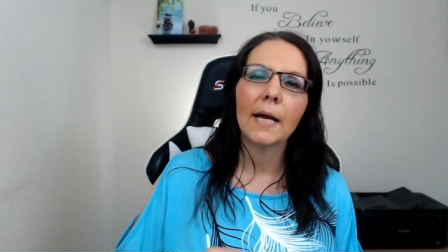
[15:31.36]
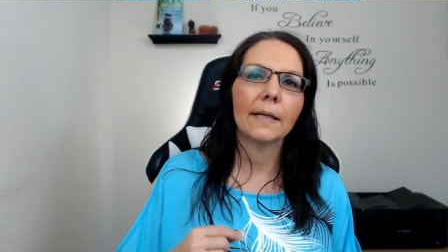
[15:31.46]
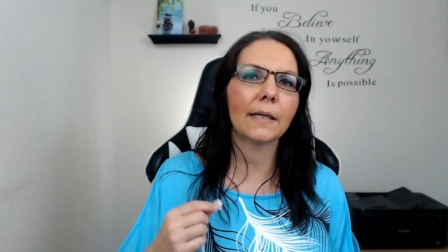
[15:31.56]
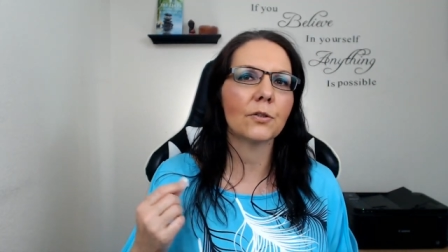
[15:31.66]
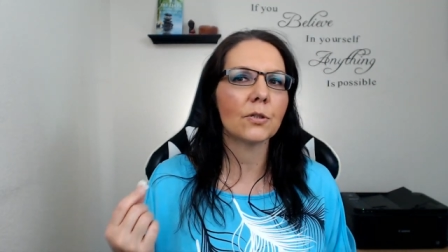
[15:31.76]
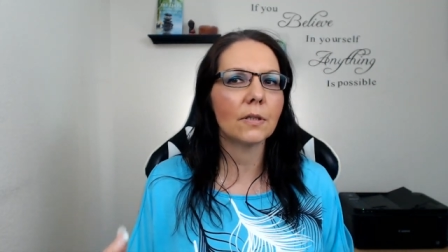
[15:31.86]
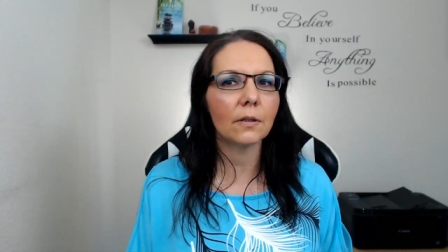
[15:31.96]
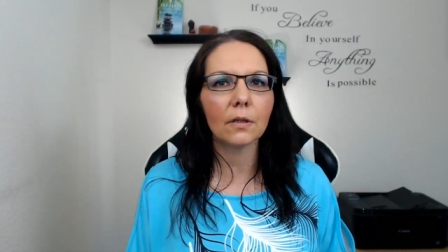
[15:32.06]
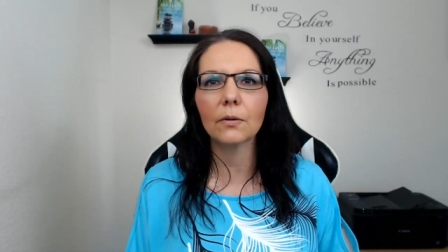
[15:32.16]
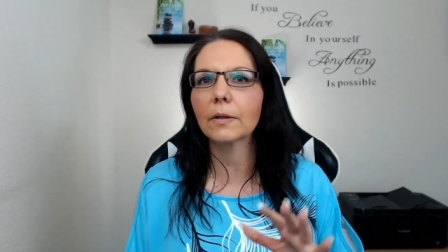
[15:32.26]
They can can just tell
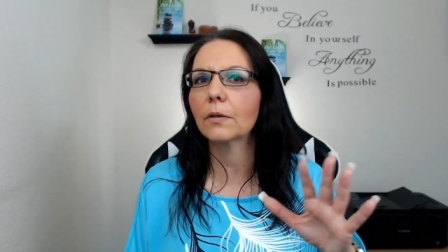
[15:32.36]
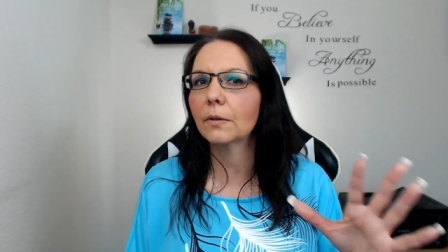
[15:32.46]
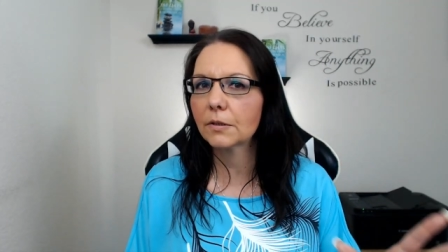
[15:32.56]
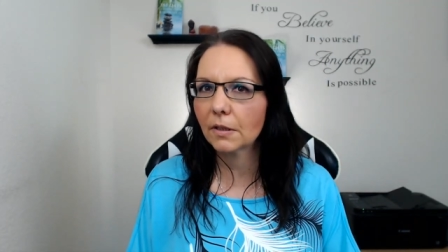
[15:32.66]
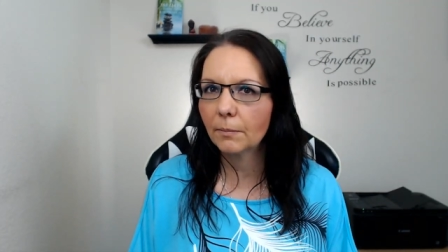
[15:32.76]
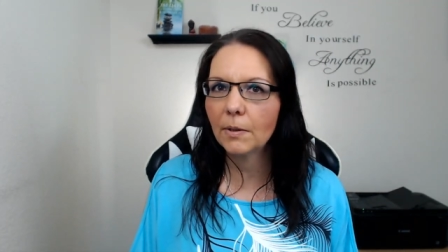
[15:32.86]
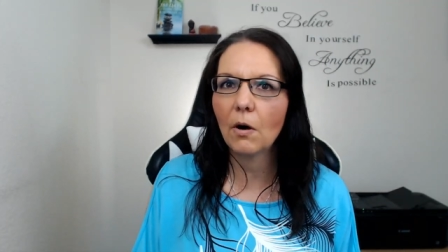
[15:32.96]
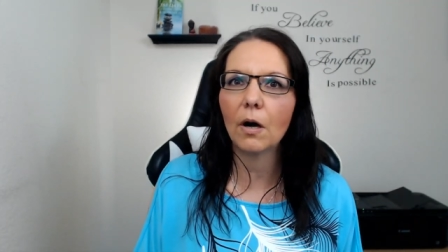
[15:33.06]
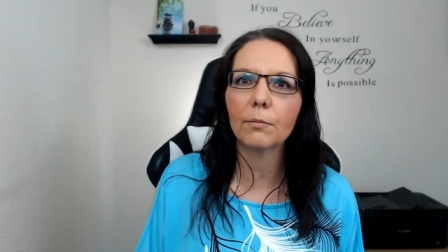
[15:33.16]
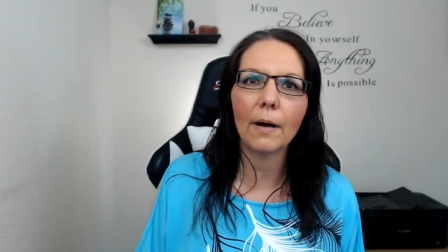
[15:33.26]
you, look, you know, it's going to be
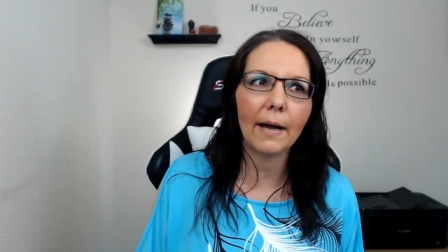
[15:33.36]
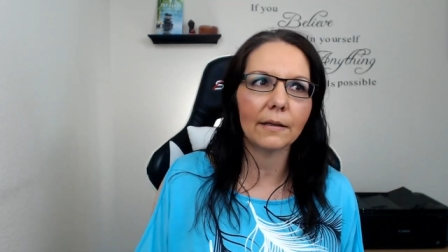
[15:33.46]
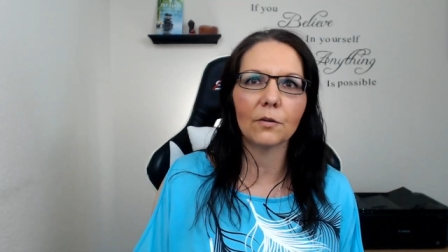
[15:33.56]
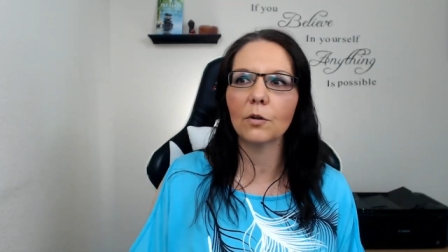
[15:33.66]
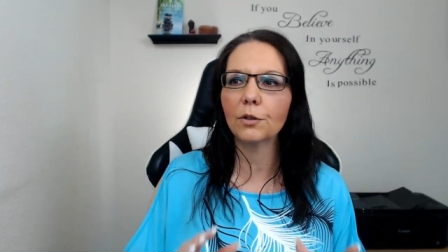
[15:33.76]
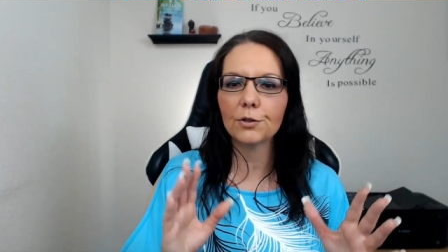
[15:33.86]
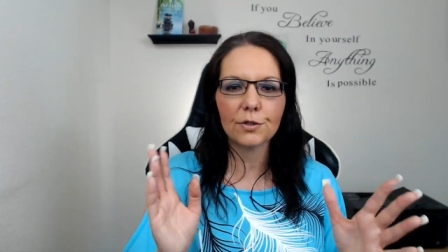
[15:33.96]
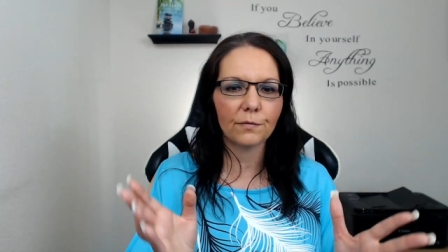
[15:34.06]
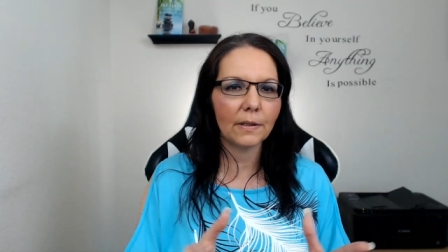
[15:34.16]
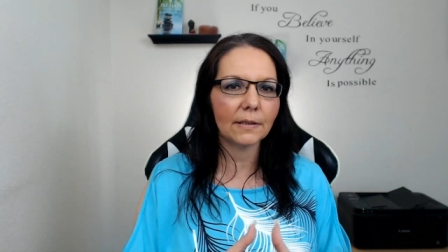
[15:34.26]
all right. You know, you're
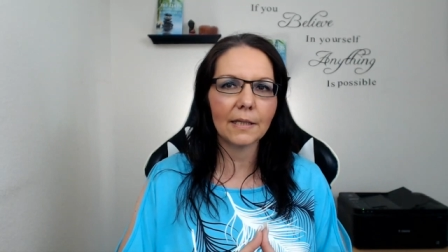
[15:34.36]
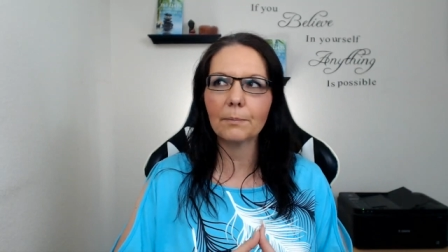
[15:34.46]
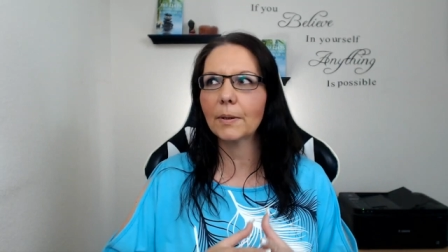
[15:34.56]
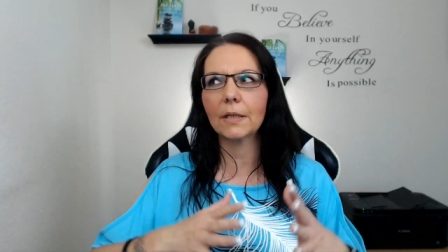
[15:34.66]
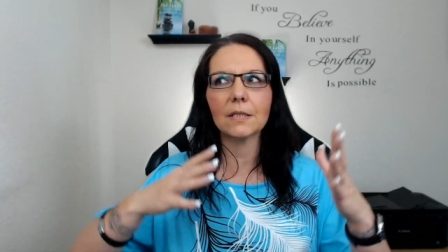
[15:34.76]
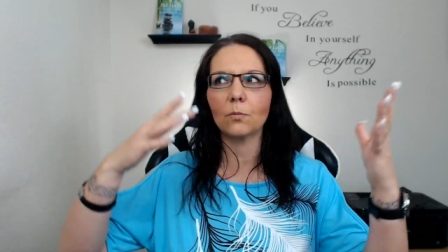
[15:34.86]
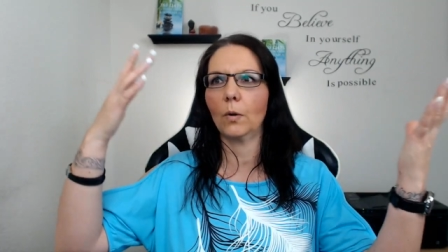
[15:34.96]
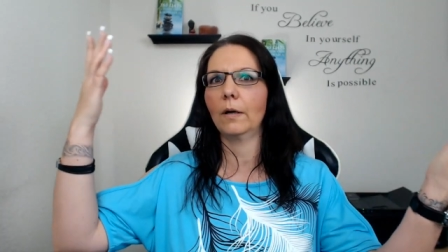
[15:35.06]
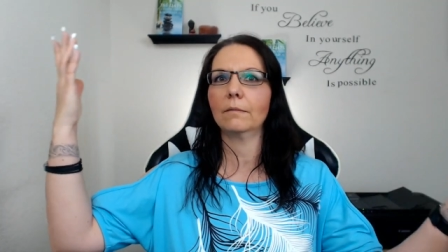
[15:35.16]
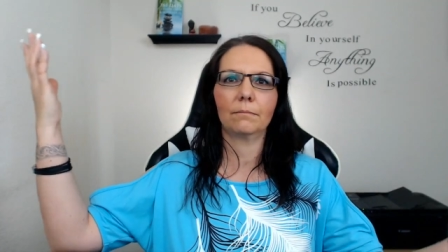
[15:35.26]
just feeling that because
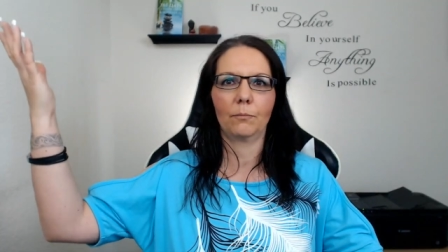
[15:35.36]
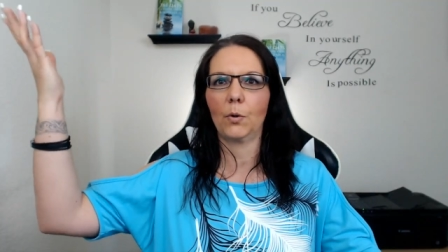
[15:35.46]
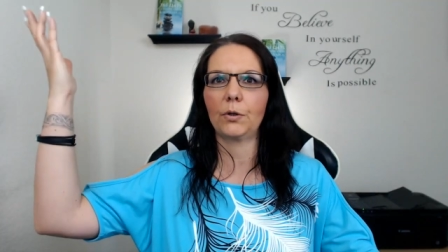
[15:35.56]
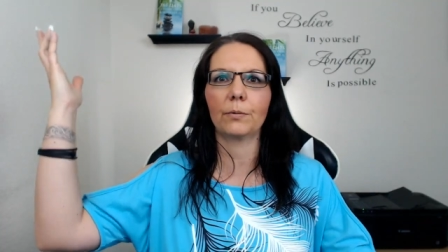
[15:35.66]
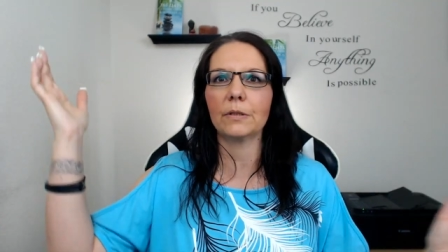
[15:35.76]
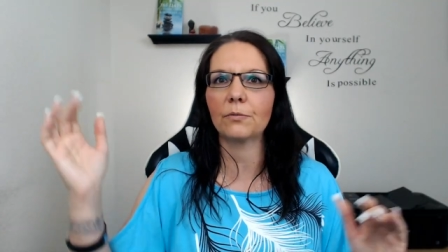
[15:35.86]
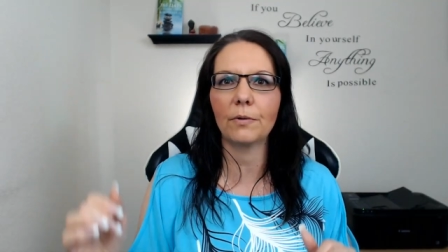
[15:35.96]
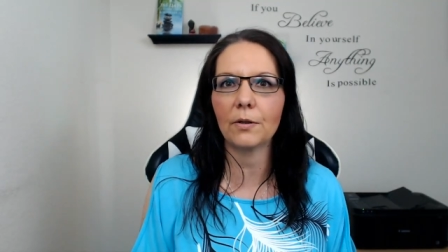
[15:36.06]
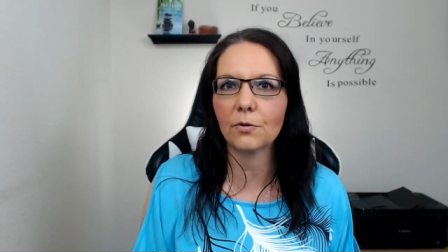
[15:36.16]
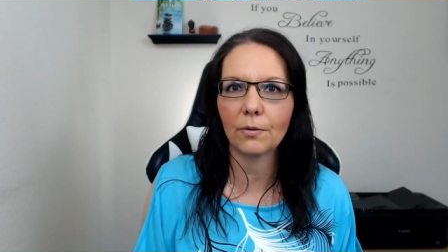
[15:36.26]
what? Mercury's in
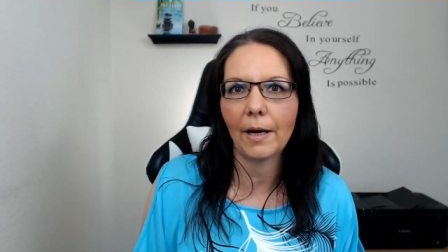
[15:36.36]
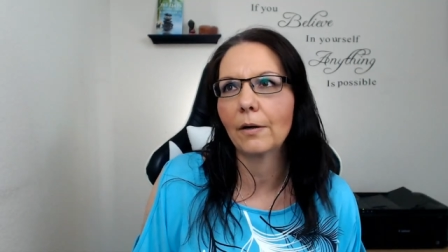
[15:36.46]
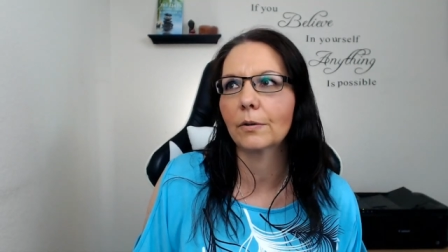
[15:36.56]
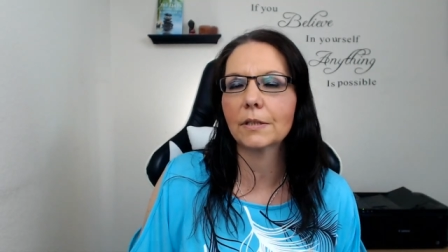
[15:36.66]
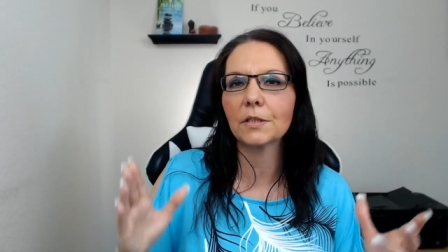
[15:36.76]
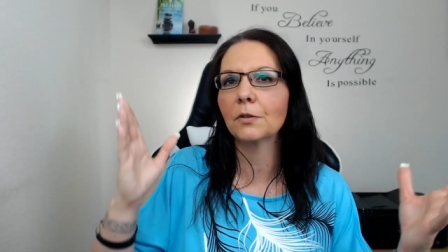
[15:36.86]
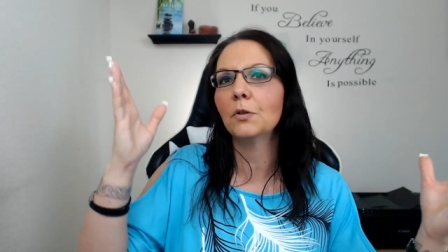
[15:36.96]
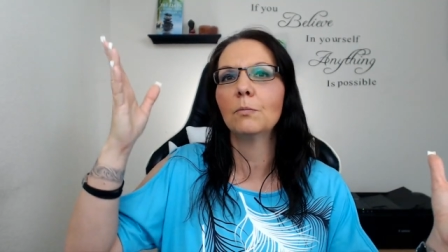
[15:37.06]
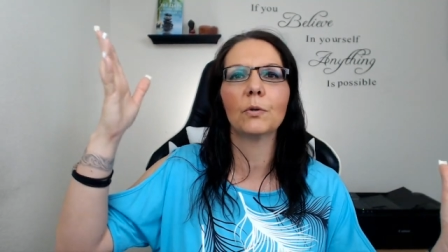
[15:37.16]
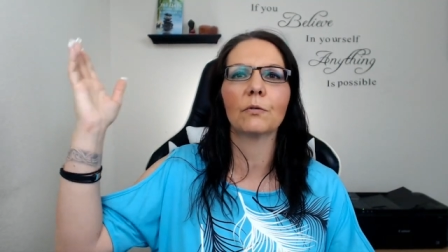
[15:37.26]
retrograde or there's a
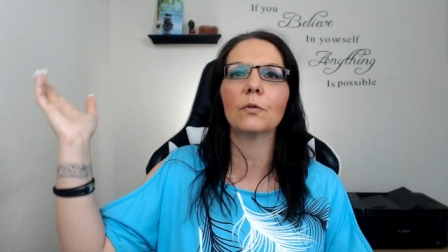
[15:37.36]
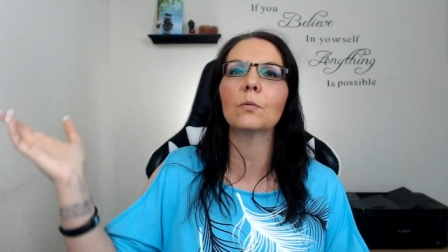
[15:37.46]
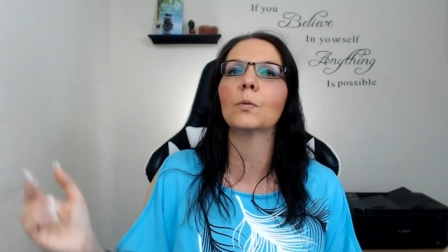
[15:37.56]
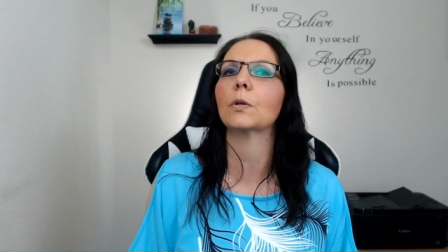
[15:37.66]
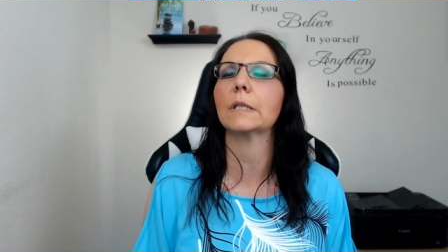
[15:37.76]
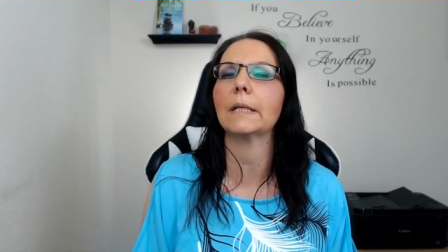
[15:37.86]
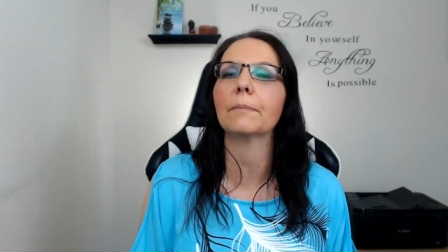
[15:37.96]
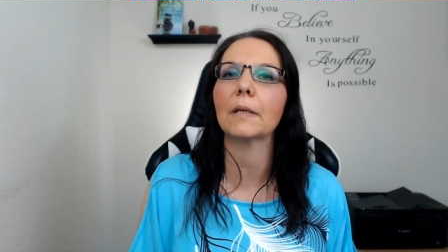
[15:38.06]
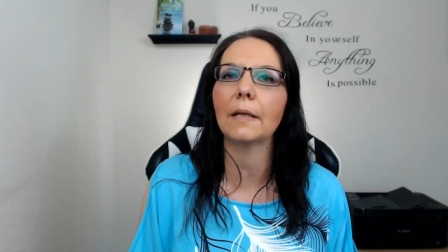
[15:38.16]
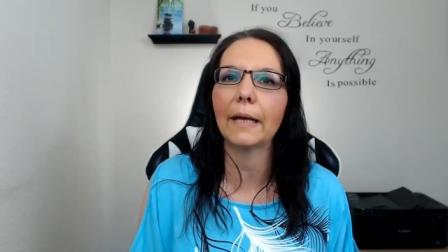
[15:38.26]
new moon, full moon or
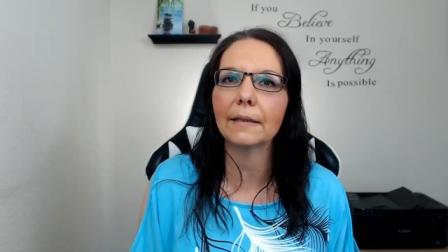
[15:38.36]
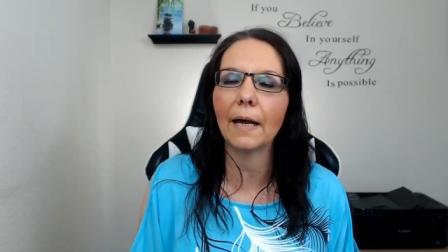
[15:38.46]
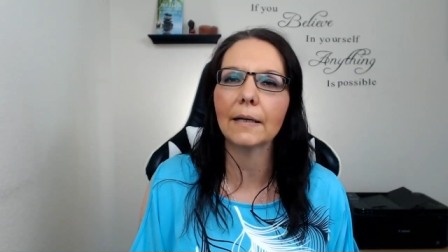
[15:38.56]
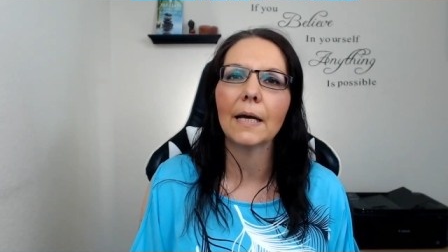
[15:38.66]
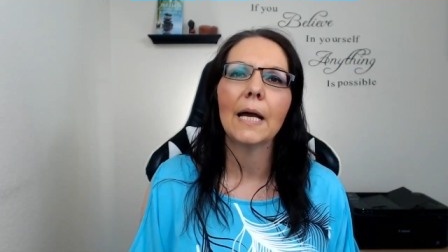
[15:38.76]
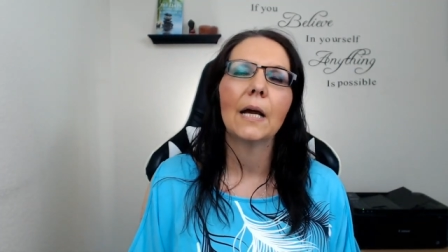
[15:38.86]
something like that.